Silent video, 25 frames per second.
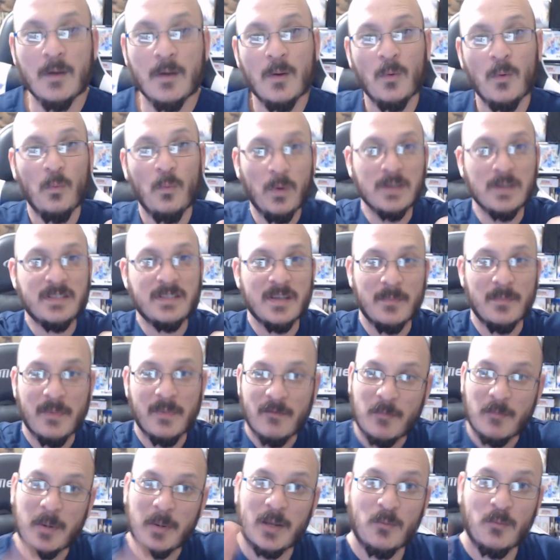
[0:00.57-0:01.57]
What's up,
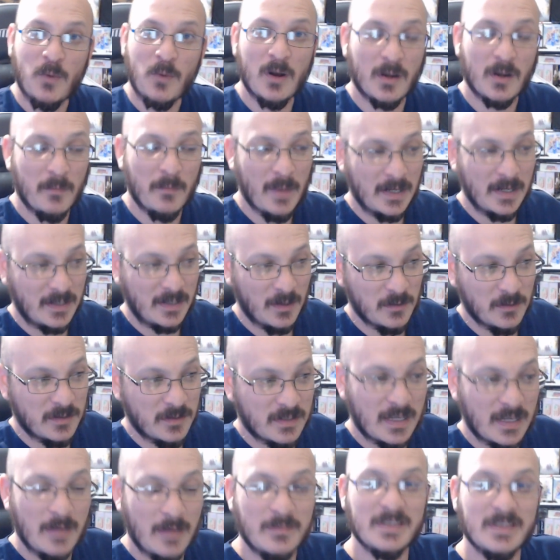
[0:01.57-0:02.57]
everybody? Welcome back to
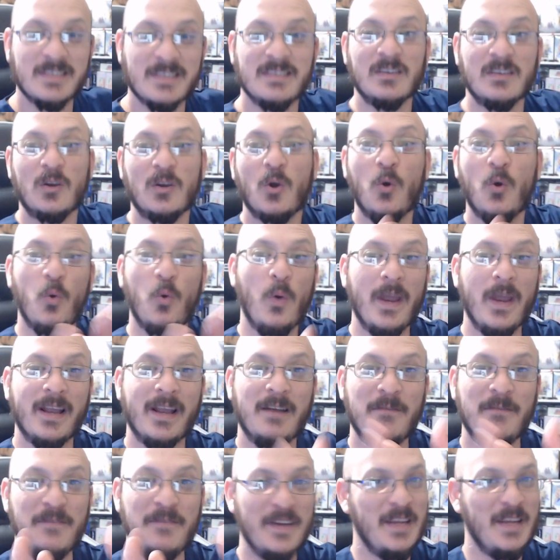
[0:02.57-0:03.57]
Gotians Games. This is a
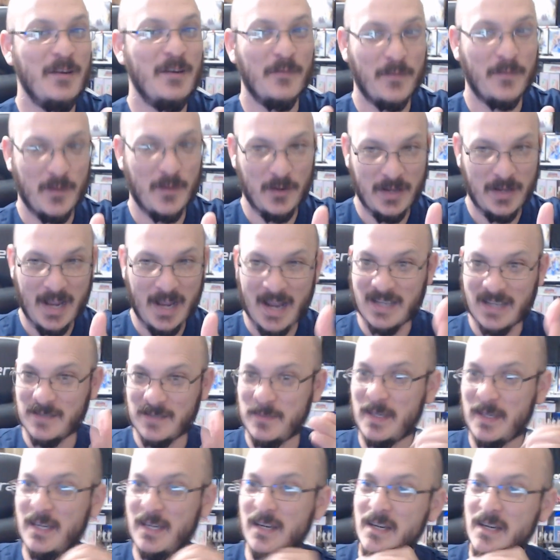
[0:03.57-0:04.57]
quick video for you guys
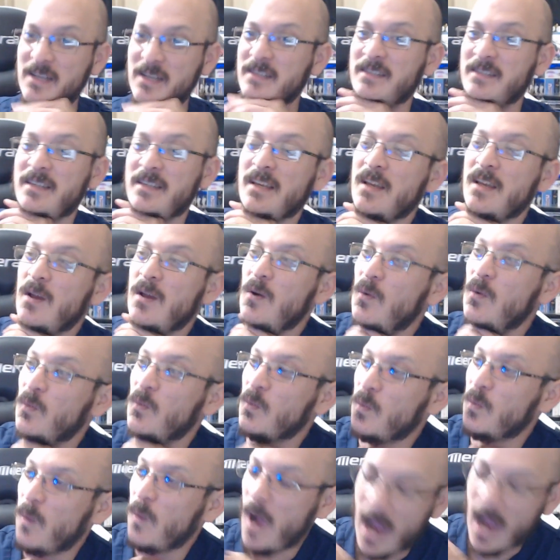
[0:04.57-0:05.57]
because
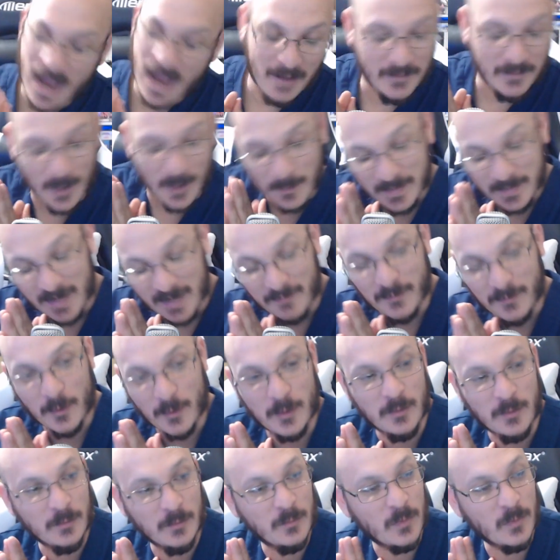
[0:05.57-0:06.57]
I have an update for
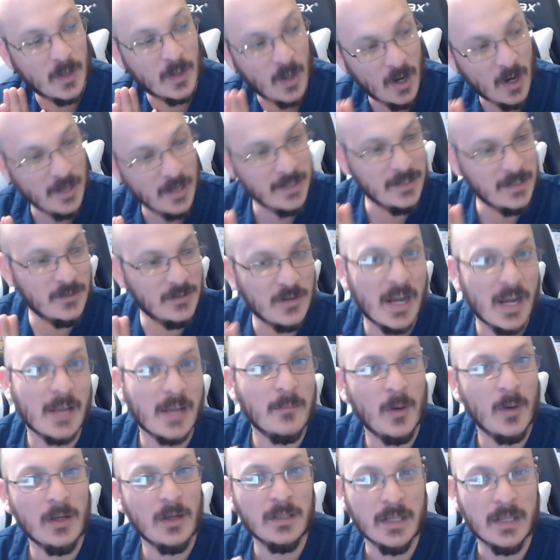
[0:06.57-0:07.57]
you regarding
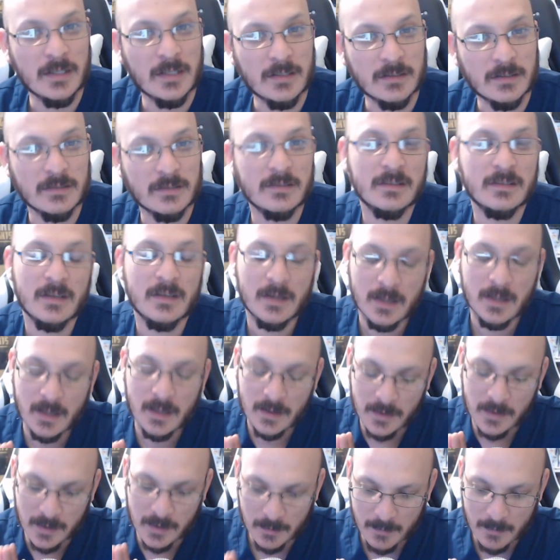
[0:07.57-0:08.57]
Dragon Ball Legends.
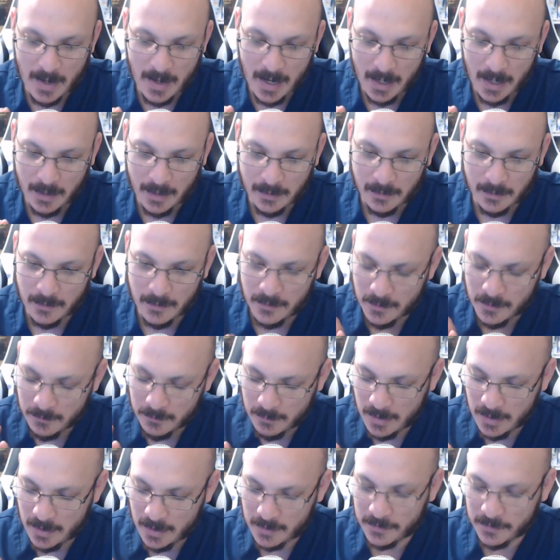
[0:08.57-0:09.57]
The man, the
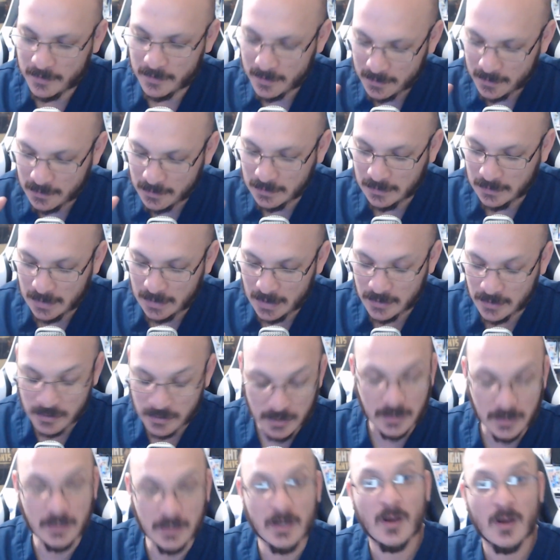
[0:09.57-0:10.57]
myth, the
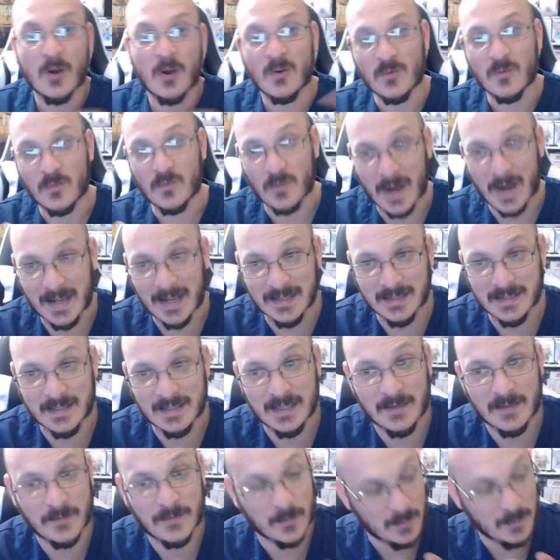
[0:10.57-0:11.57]
legend,
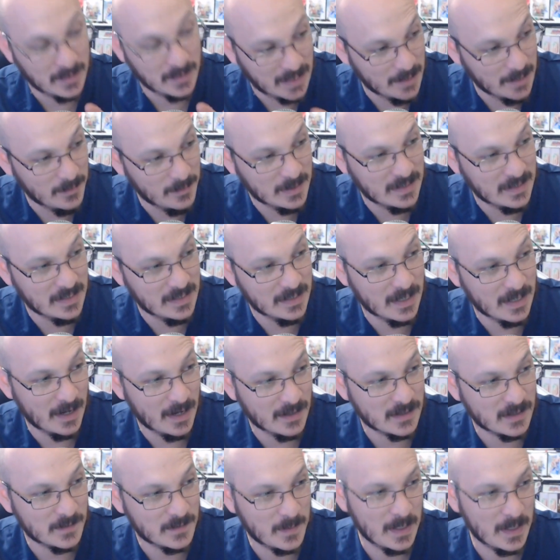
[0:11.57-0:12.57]
Renzy from D B Z
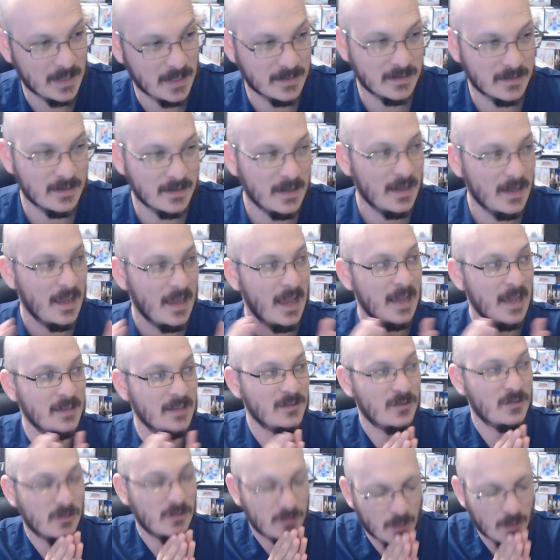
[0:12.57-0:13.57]
dot Space
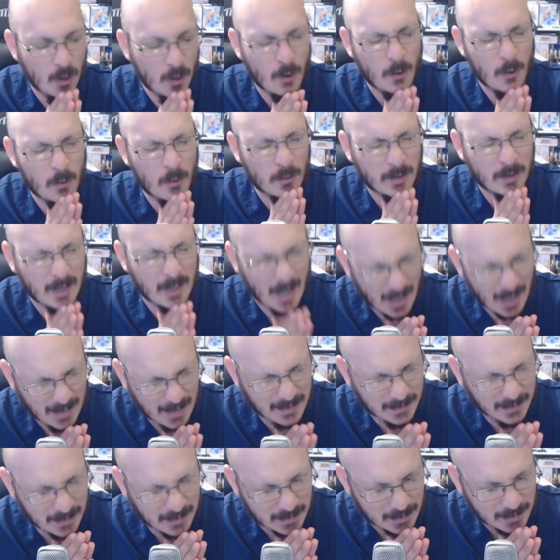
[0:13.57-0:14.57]
has so
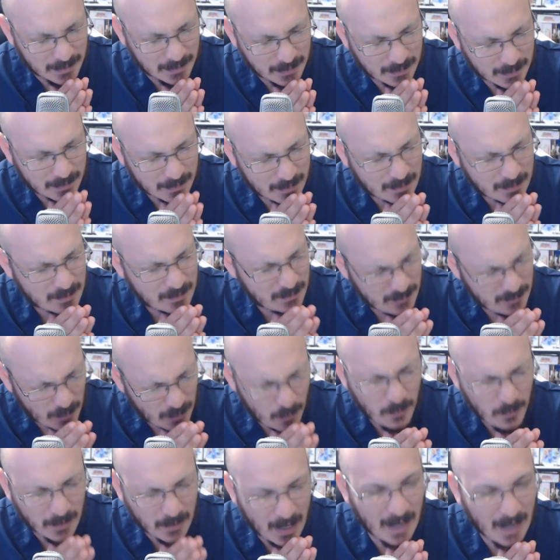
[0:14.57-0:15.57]
kindly,
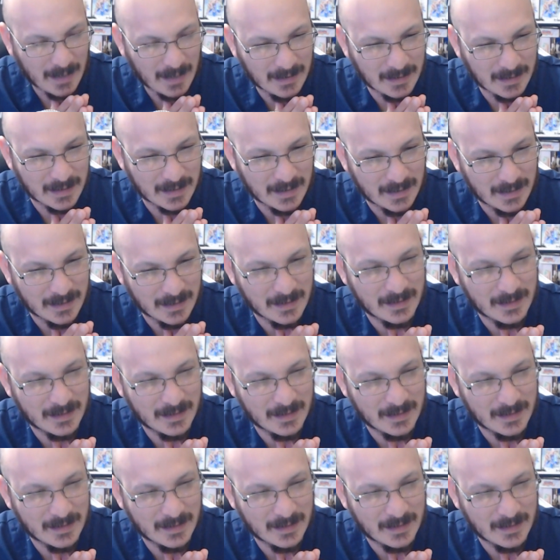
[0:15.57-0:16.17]
so kindly